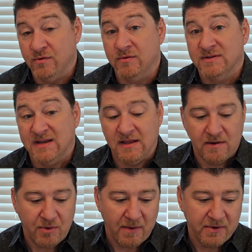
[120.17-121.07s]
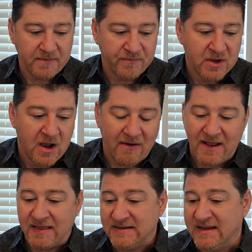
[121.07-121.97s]
you're selling a property. All
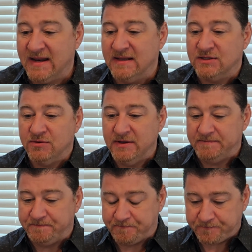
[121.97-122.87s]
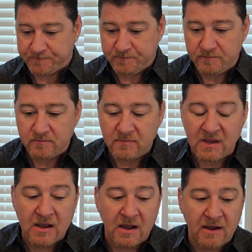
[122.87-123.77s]
right, let's get into it.
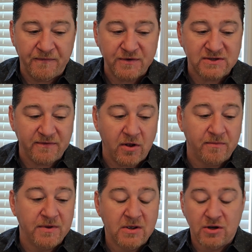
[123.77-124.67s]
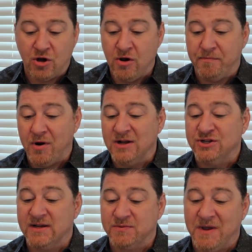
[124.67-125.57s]
First of all, current
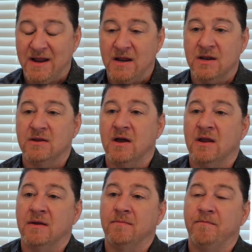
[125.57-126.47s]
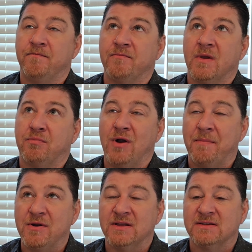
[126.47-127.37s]
projects. We got a
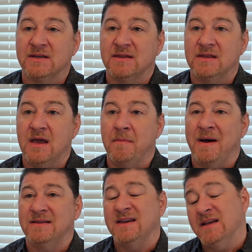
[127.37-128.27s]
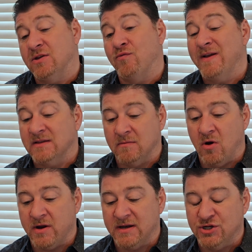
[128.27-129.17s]
property that's about to hit the rental
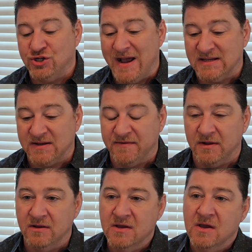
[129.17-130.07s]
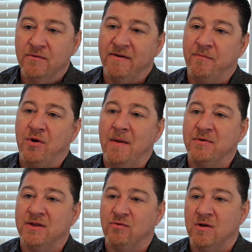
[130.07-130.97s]
market in Jacksonville. We have a
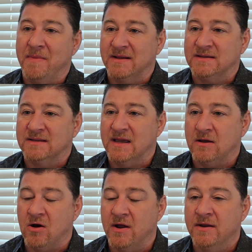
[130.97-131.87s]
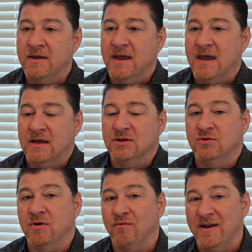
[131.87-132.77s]
property that we're about to take on and
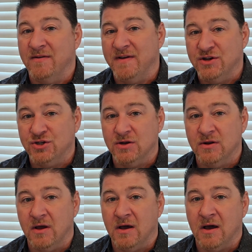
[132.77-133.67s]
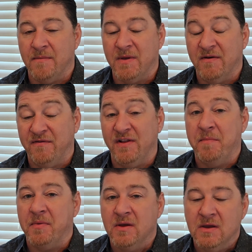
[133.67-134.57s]
do a renovation, a
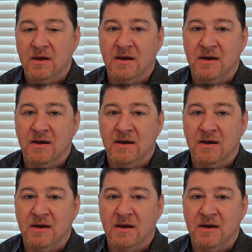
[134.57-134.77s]
flip